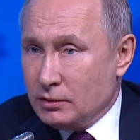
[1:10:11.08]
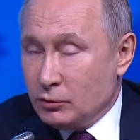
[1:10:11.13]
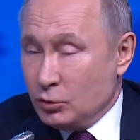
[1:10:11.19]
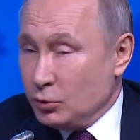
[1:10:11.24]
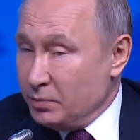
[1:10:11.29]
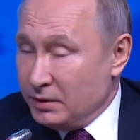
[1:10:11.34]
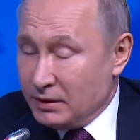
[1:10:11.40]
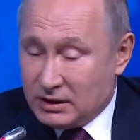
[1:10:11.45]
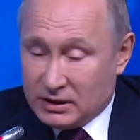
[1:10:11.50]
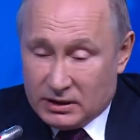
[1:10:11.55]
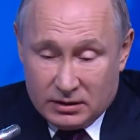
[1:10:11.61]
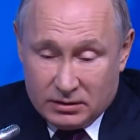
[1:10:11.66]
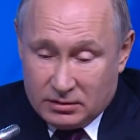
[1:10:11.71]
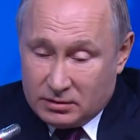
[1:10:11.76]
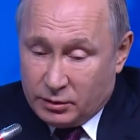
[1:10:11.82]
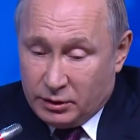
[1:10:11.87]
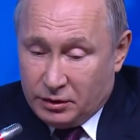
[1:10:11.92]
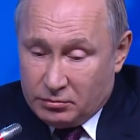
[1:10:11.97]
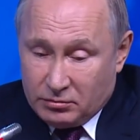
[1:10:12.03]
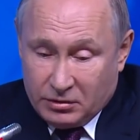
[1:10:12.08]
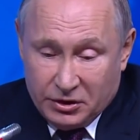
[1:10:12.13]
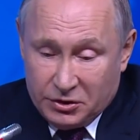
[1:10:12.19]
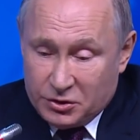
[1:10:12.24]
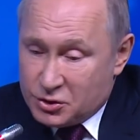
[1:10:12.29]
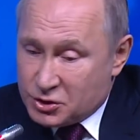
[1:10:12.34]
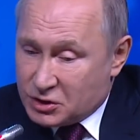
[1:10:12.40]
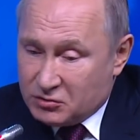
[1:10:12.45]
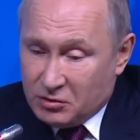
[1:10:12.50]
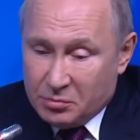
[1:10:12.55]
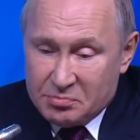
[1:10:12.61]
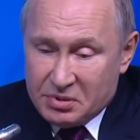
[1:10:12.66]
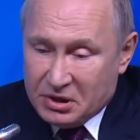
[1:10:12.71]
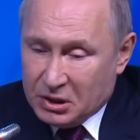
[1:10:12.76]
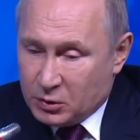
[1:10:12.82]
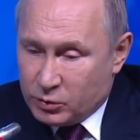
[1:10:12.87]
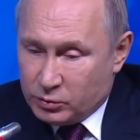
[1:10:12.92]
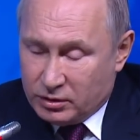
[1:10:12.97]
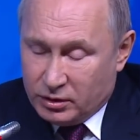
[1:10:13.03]
alternative sources of energy.
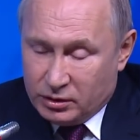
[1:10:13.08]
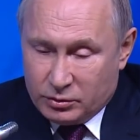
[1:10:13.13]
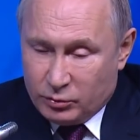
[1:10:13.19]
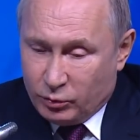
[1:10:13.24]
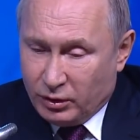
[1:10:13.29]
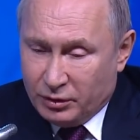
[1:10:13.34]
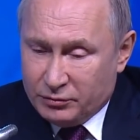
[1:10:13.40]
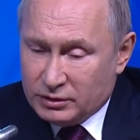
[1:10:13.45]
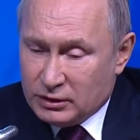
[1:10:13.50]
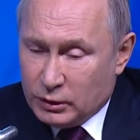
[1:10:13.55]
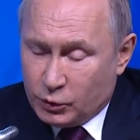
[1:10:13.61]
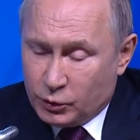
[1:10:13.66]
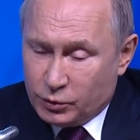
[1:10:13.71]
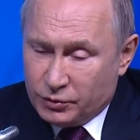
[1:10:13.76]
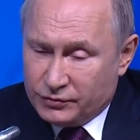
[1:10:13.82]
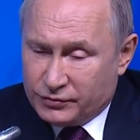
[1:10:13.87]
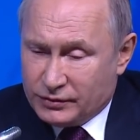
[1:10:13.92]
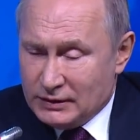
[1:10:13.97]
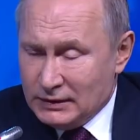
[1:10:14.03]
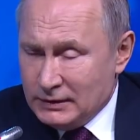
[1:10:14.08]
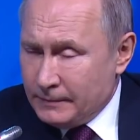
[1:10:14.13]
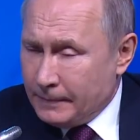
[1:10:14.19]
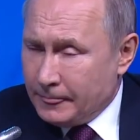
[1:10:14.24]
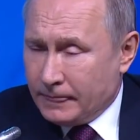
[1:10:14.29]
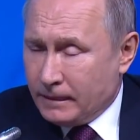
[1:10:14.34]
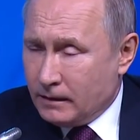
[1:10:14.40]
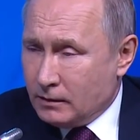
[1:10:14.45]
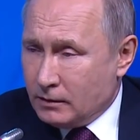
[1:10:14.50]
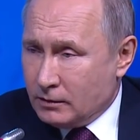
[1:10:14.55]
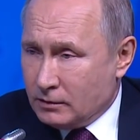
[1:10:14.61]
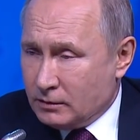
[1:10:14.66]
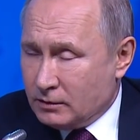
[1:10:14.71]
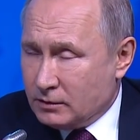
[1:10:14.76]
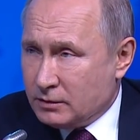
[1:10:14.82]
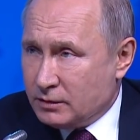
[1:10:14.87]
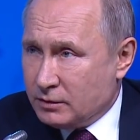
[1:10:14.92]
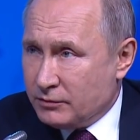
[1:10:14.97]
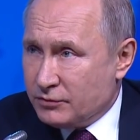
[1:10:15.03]
But so far, there is no
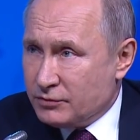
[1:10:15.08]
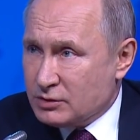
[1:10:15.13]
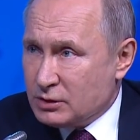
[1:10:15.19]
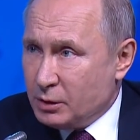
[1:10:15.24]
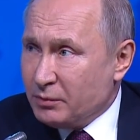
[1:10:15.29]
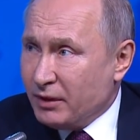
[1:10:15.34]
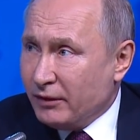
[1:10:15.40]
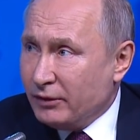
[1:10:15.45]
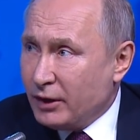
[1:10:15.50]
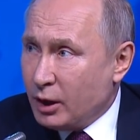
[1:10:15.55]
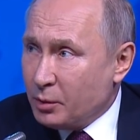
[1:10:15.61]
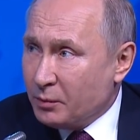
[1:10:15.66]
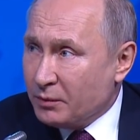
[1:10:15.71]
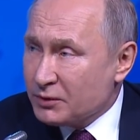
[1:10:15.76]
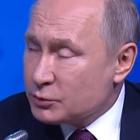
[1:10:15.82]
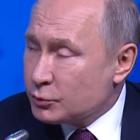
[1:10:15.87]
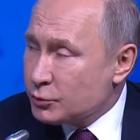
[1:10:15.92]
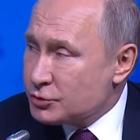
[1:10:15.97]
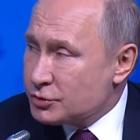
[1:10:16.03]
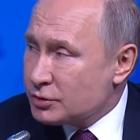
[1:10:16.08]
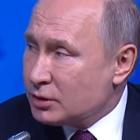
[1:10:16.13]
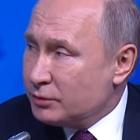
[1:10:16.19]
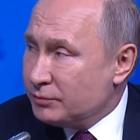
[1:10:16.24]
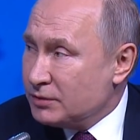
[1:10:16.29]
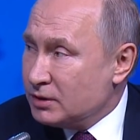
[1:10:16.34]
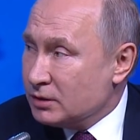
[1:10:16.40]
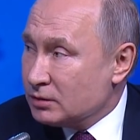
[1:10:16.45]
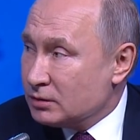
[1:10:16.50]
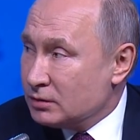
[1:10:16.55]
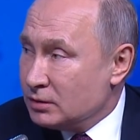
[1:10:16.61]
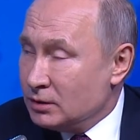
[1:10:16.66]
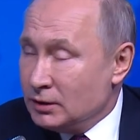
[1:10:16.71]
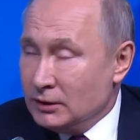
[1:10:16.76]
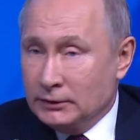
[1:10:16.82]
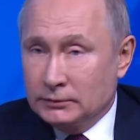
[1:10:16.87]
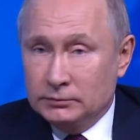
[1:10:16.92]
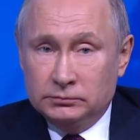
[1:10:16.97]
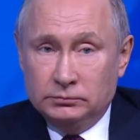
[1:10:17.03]
transition, radical transition,
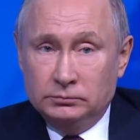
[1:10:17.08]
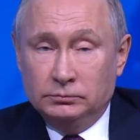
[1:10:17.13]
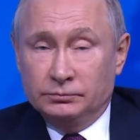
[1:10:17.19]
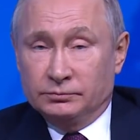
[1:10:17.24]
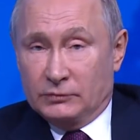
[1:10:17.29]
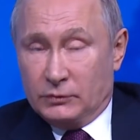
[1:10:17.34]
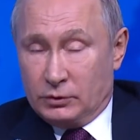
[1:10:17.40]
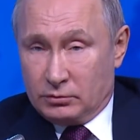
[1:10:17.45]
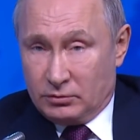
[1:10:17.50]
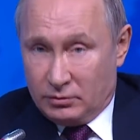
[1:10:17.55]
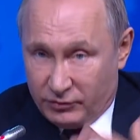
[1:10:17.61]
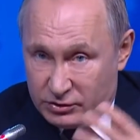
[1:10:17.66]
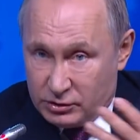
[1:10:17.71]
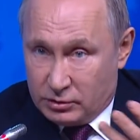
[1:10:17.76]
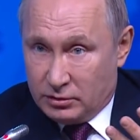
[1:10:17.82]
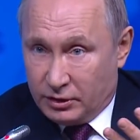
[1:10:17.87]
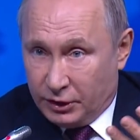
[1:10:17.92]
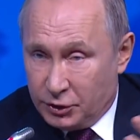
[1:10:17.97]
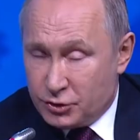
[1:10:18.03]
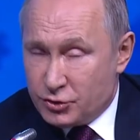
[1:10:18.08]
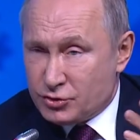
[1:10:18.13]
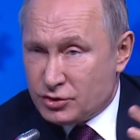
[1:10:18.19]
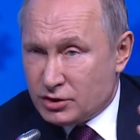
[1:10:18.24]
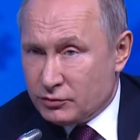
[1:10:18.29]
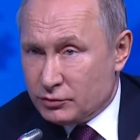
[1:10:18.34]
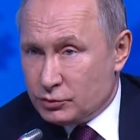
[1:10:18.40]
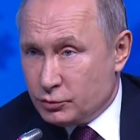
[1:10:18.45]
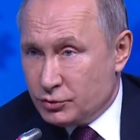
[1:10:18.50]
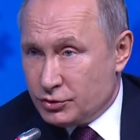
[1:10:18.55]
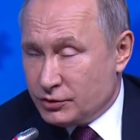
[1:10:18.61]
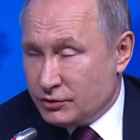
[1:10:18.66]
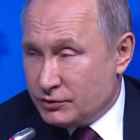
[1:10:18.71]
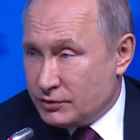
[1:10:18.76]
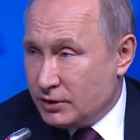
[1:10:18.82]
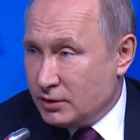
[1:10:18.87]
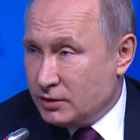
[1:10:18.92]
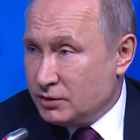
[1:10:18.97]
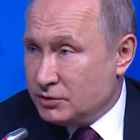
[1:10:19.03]
from hydrocarbons to
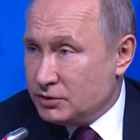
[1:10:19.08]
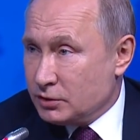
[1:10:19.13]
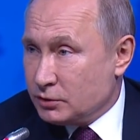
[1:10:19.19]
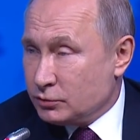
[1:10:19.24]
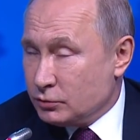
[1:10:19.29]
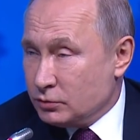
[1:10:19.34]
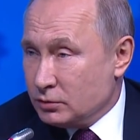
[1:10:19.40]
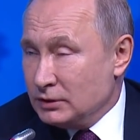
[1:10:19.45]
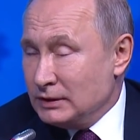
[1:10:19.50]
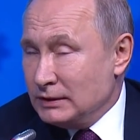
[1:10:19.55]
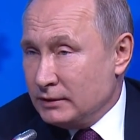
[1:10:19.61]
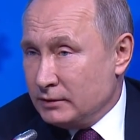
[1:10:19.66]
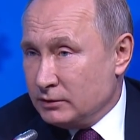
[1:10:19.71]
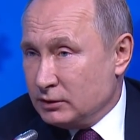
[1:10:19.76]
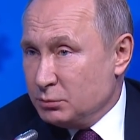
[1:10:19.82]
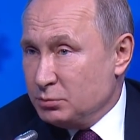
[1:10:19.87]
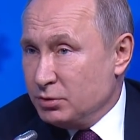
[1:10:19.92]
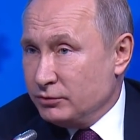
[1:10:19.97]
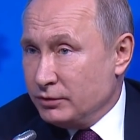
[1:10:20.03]
renewables. Well,